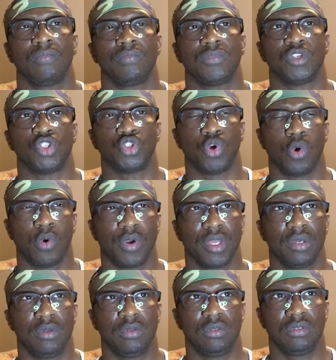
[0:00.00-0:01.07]

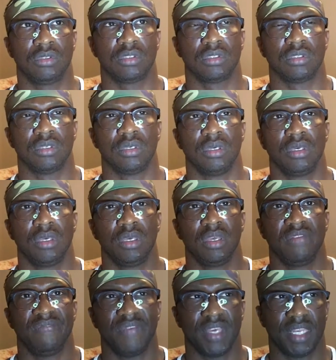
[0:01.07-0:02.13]
tutorials,
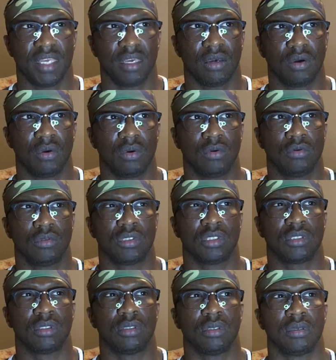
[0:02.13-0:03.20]

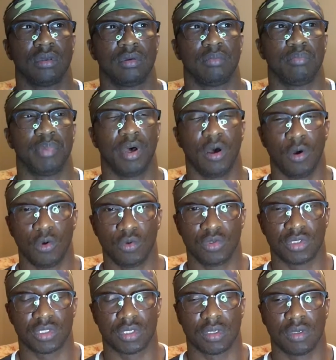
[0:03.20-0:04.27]
videos,
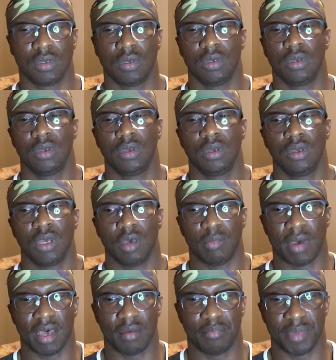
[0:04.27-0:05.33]
posts
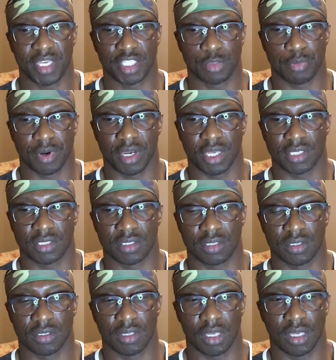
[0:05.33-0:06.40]
about bench press,
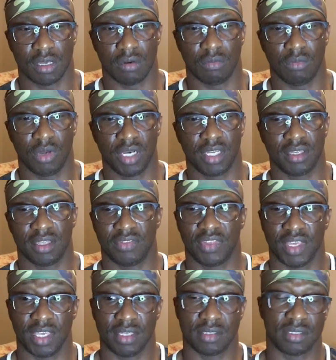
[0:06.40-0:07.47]
one of the things